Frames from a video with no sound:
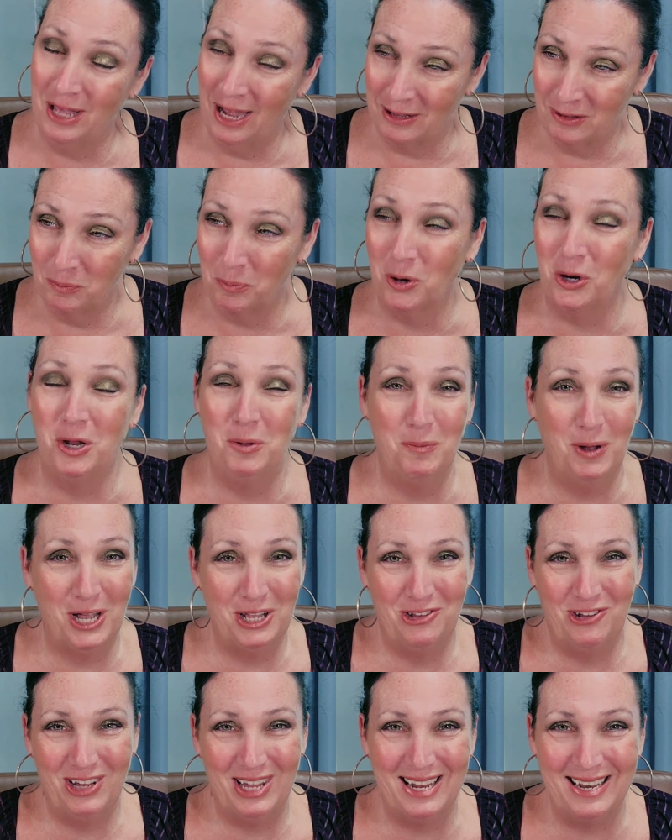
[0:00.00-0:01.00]
That's pretty
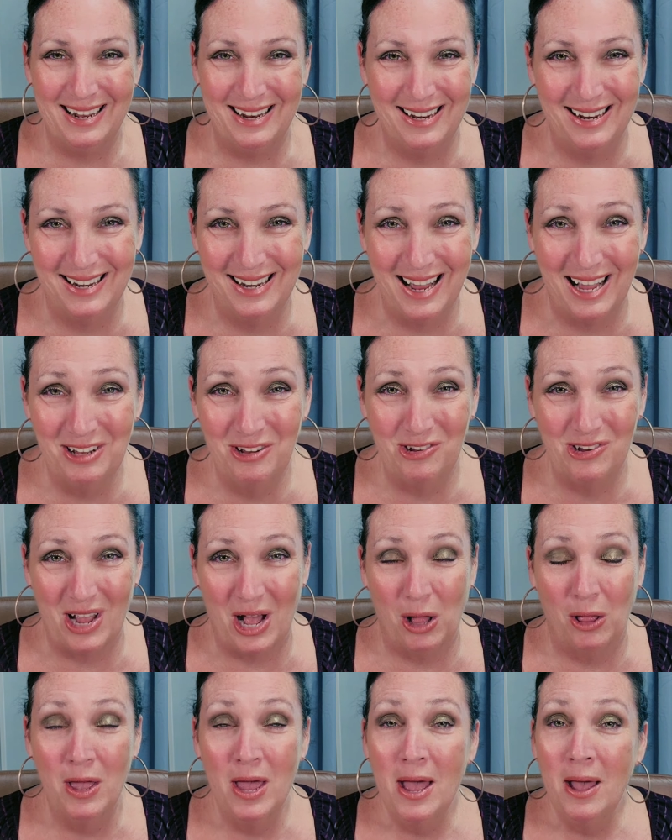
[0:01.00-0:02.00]
much it in a
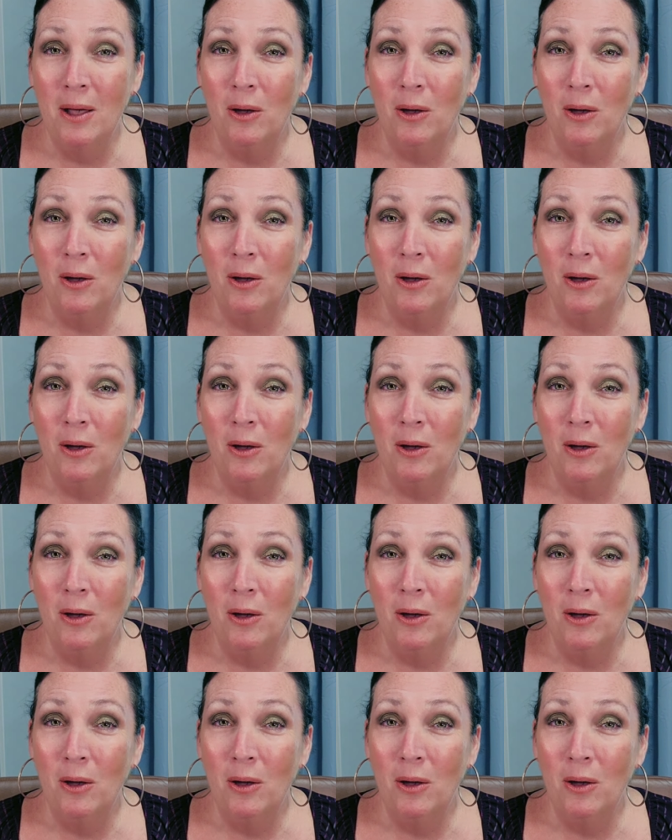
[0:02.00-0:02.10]
nutshell.